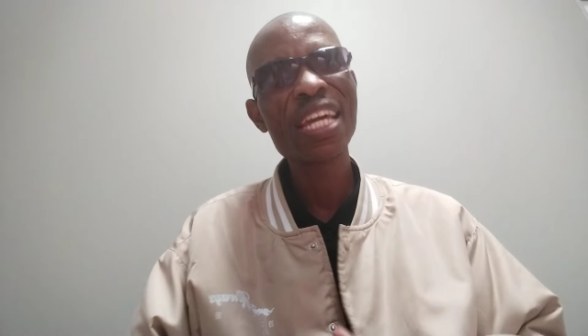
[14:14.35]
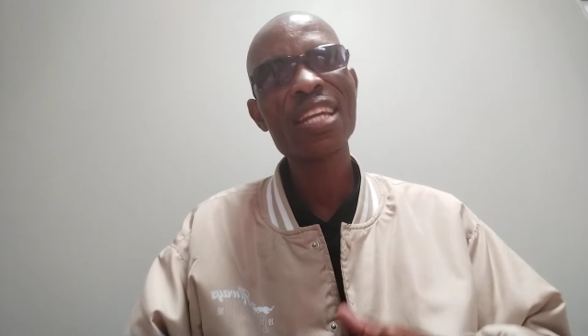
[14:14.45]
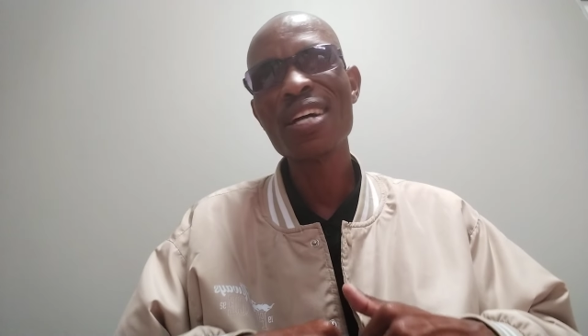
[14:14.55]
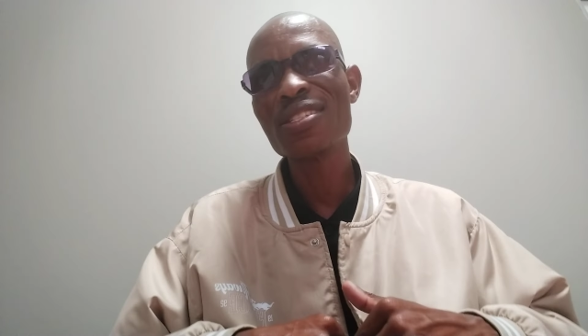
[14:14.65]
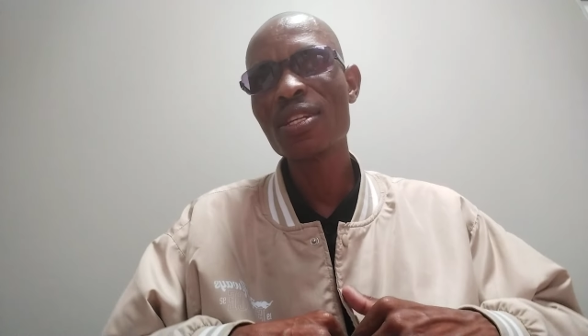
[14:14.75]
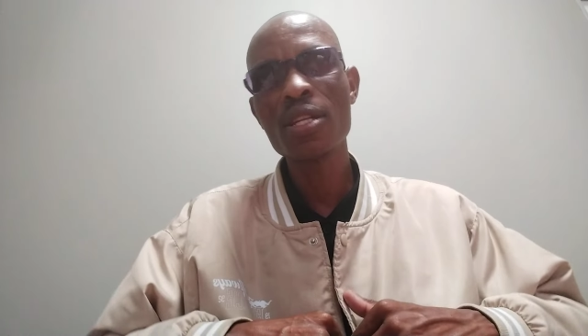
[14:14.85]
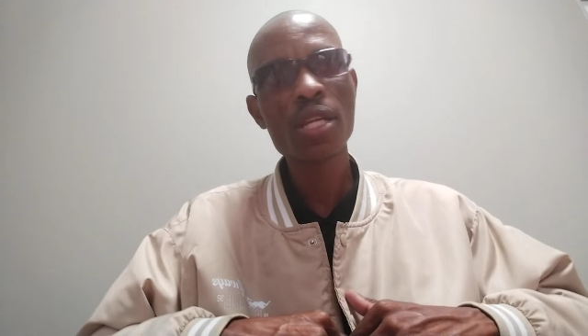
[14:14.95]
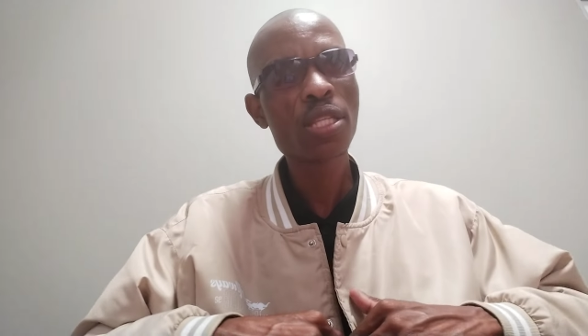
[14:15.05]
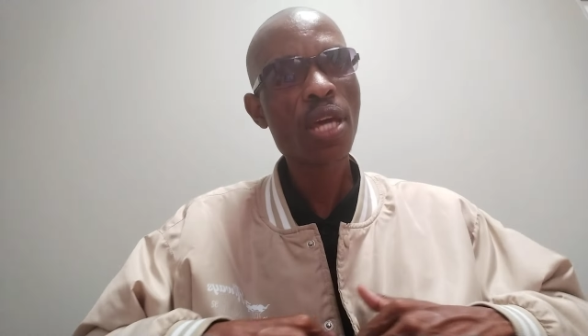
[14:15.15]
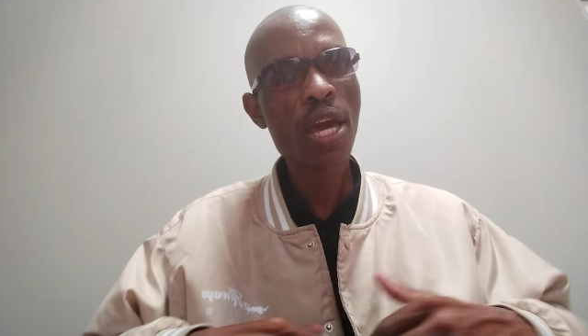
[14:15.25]
It doesn't
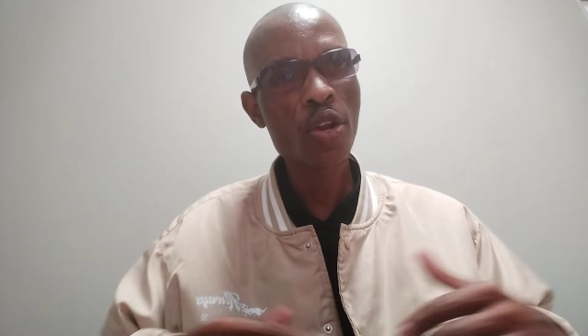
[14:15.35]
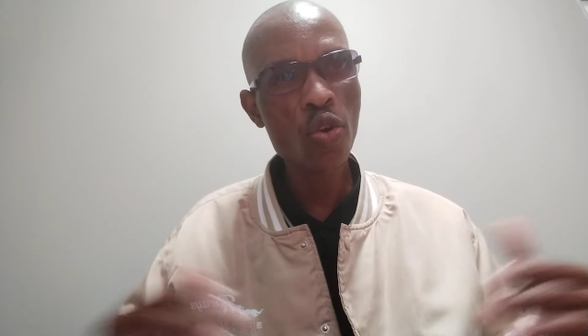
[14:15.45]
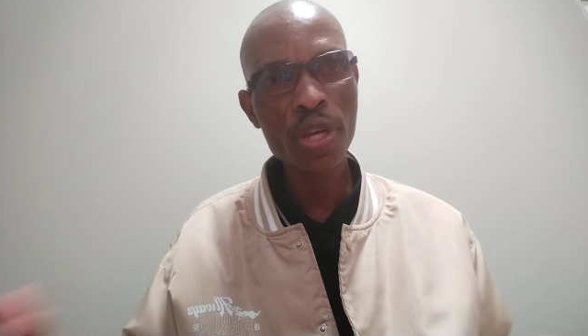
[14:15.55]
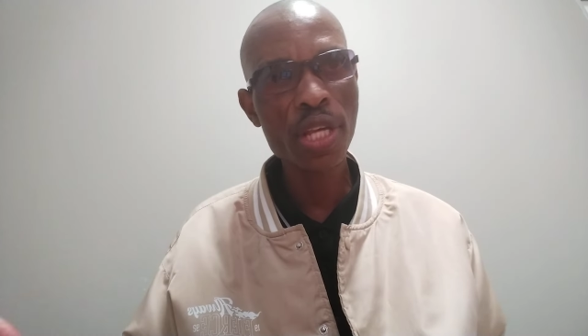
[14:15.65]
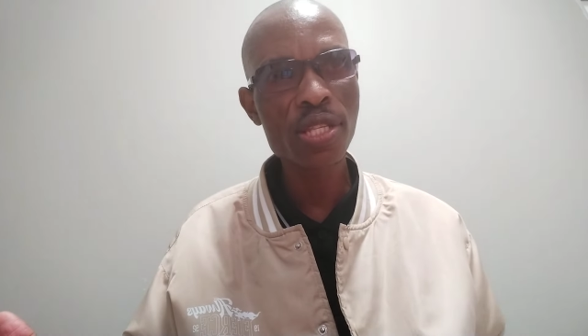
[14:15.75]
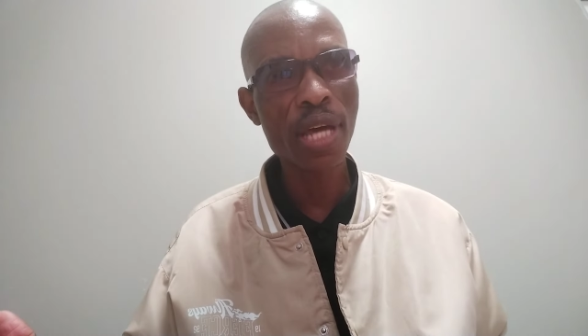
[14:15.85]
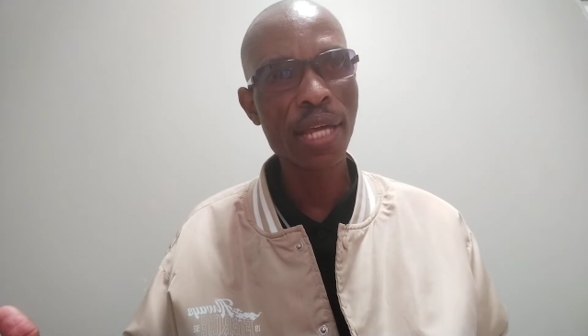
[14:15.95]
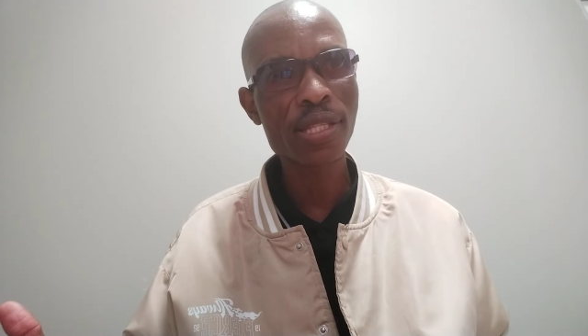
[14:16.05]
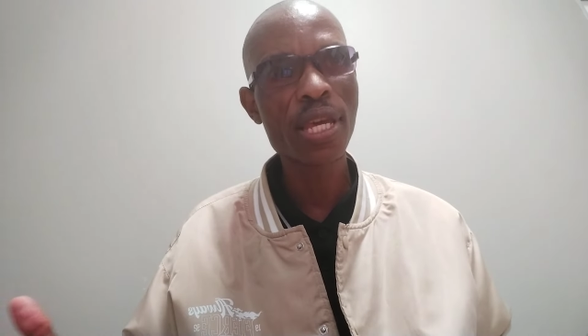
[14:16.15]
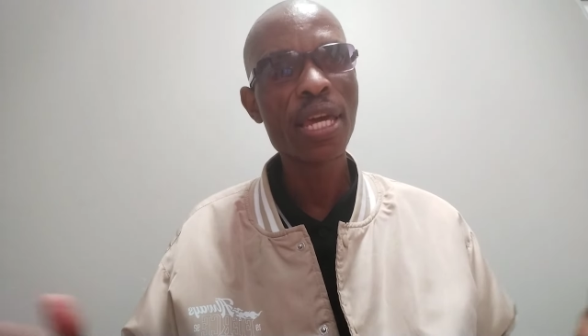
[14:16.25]
need a rocket
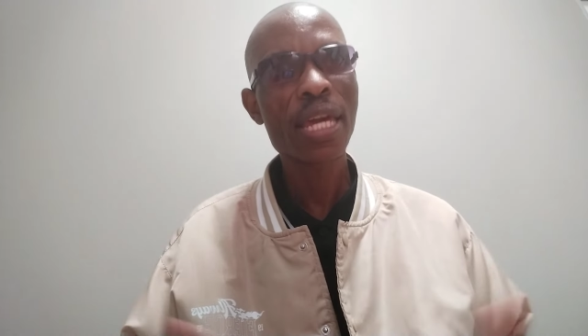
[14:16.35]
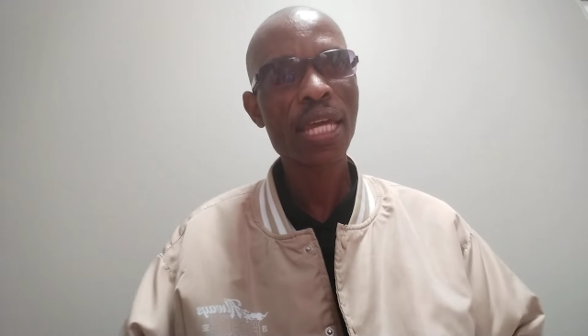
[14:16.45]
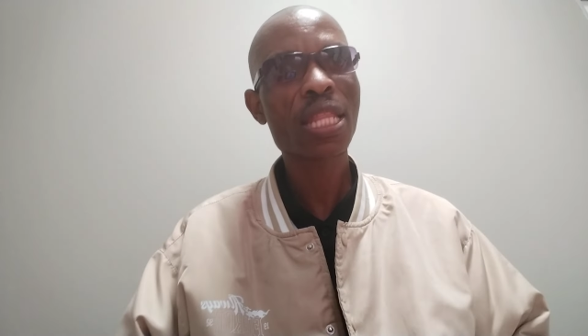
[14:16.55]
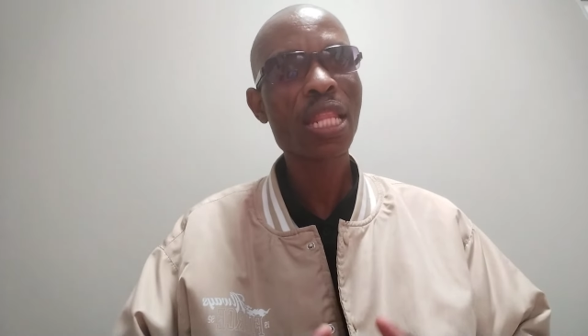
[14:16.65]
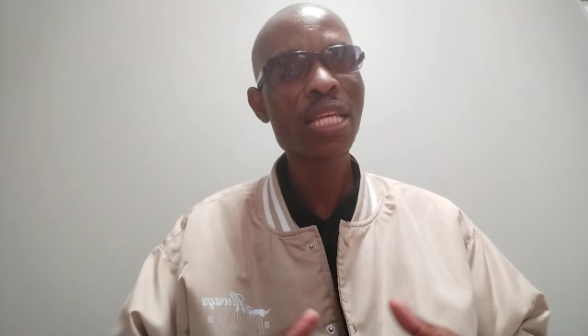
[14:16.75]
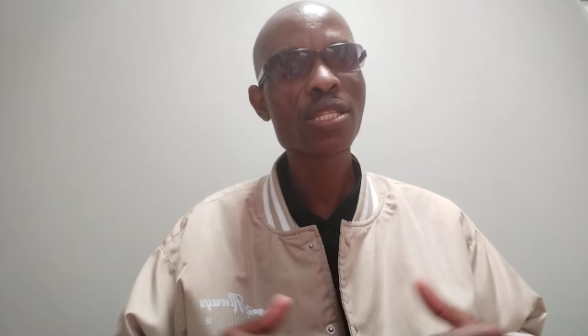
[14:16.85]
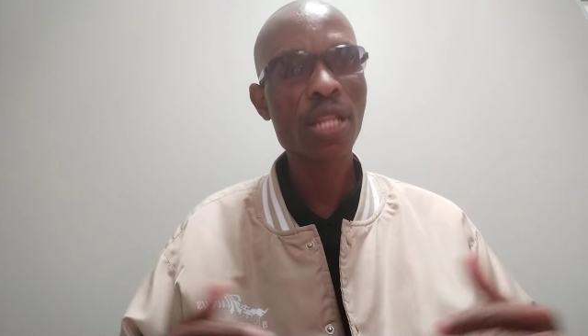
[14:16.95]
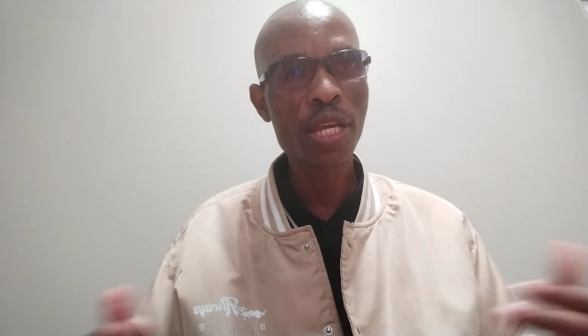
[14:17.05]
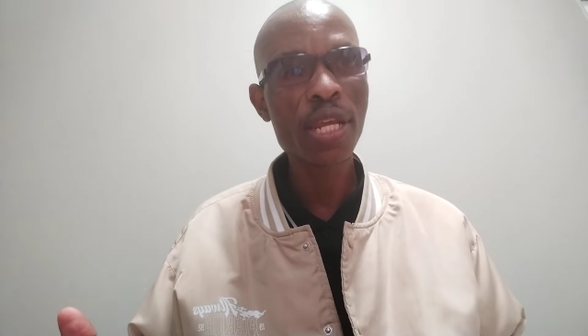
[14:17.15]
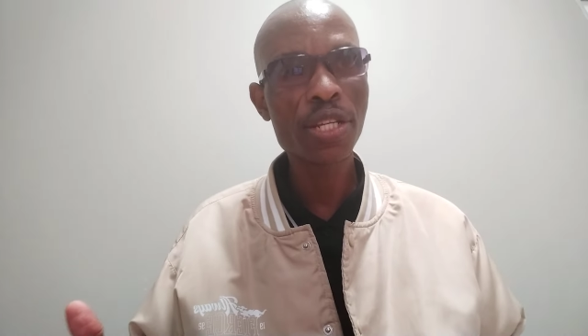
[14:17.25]
science. It
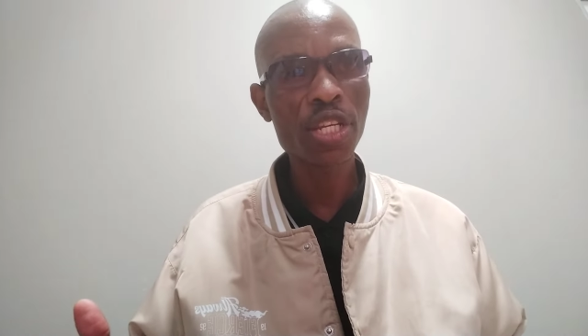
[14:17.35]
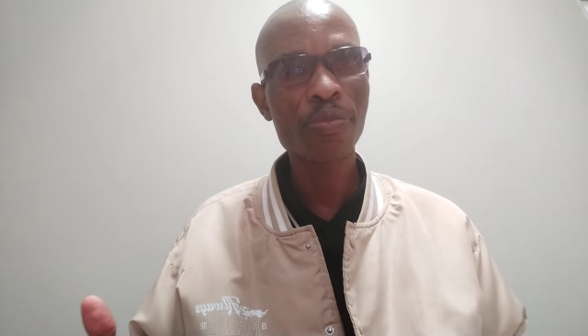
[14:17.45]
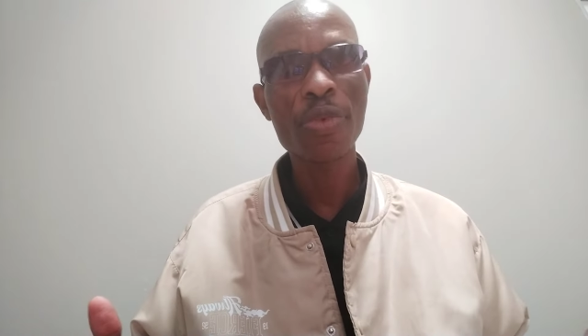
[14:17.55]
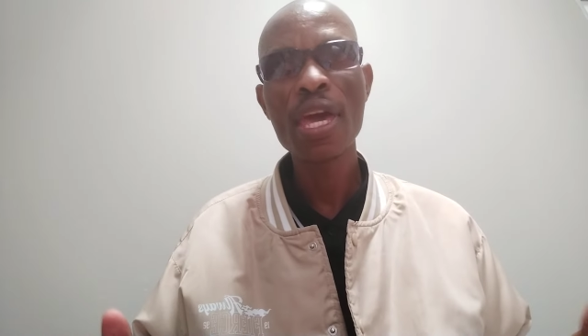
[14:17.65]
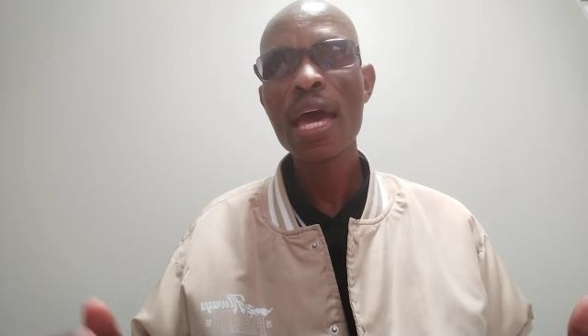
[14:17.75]
needs leadership.